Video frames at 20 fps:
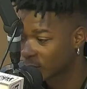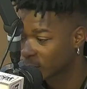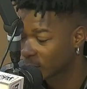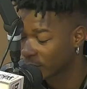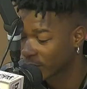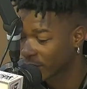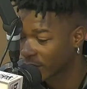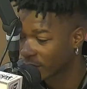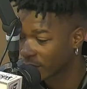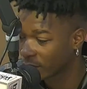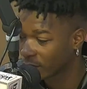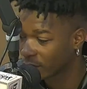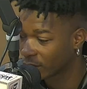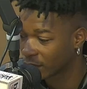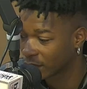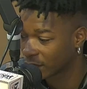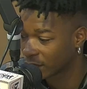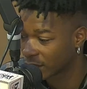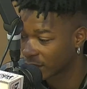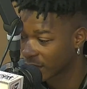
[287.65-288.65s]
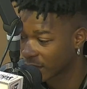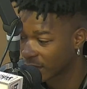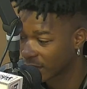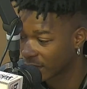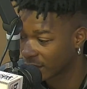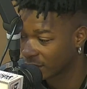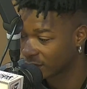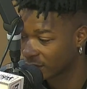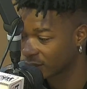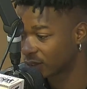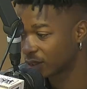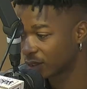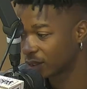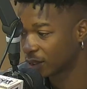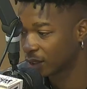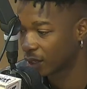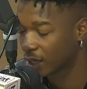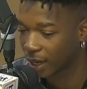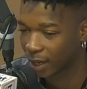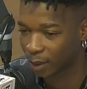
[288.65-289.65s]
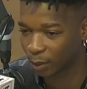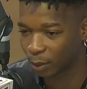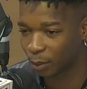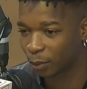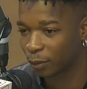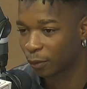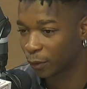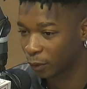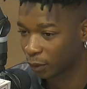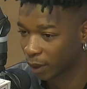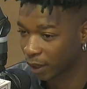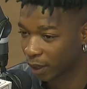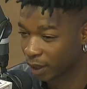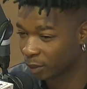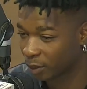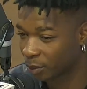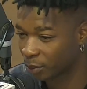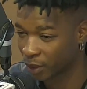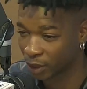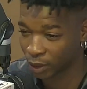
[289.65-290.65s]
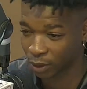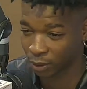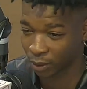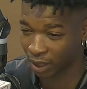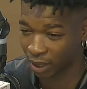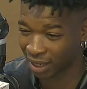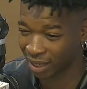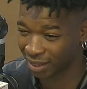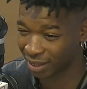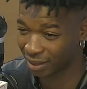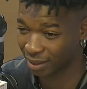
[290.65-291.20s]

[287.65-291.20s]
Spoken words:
very honest, I don't feel any pressure yet.